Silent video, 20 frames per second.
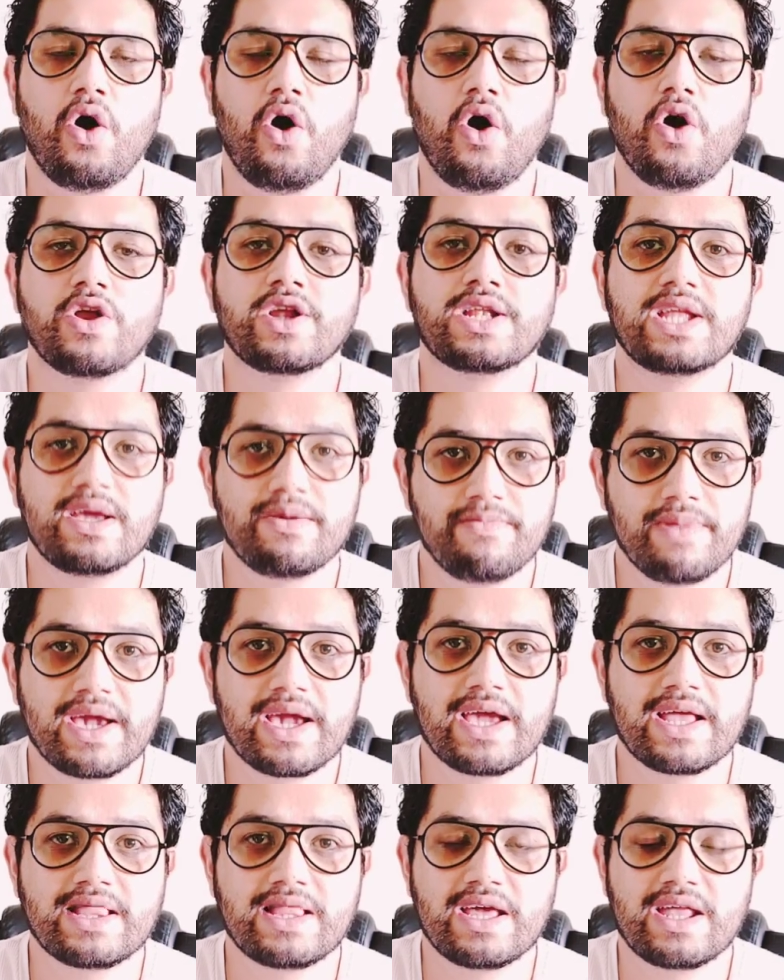or they may
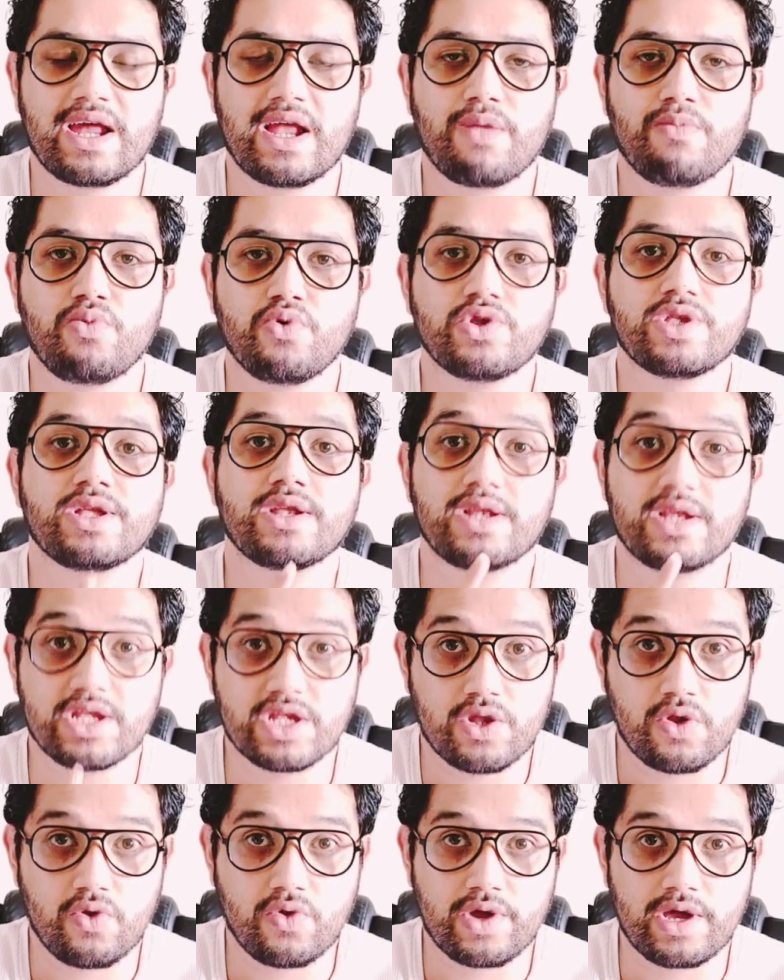get their elbows
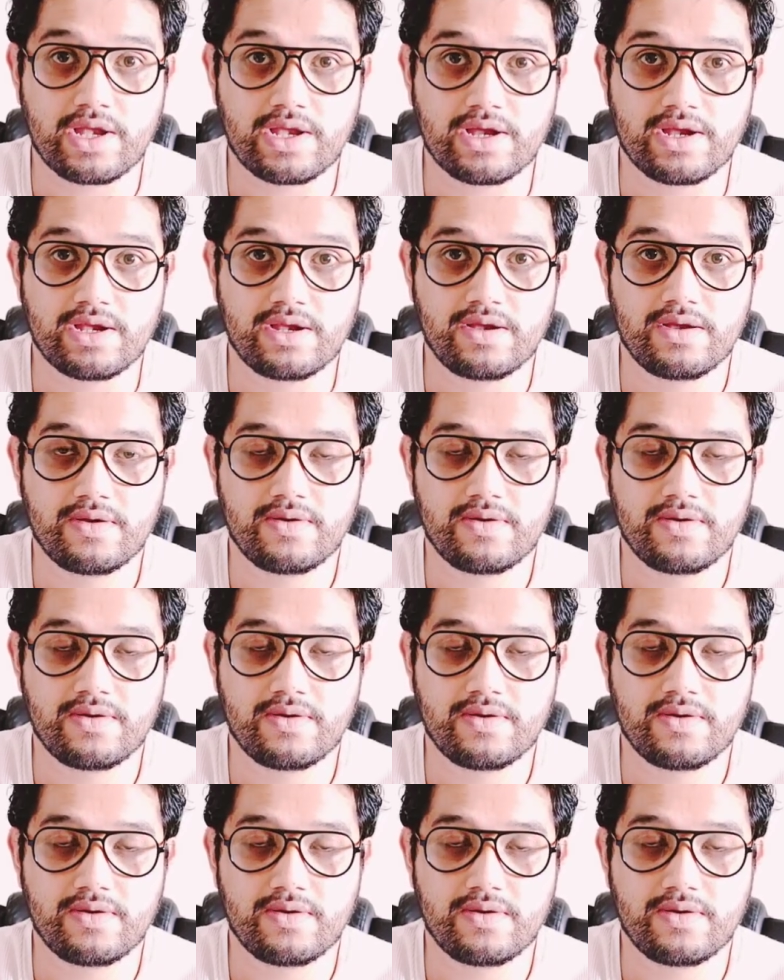dislocated.